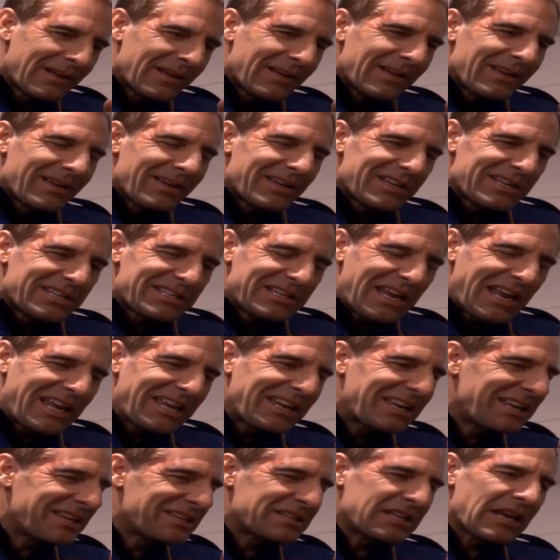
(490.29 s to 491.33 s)
humor,
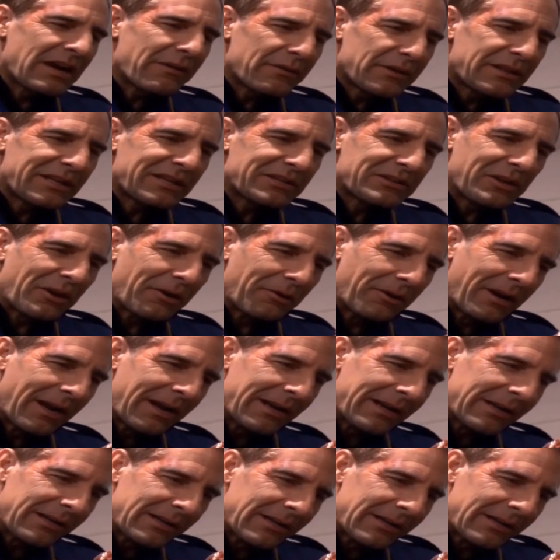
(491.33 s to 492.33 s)
and loyalty to Captain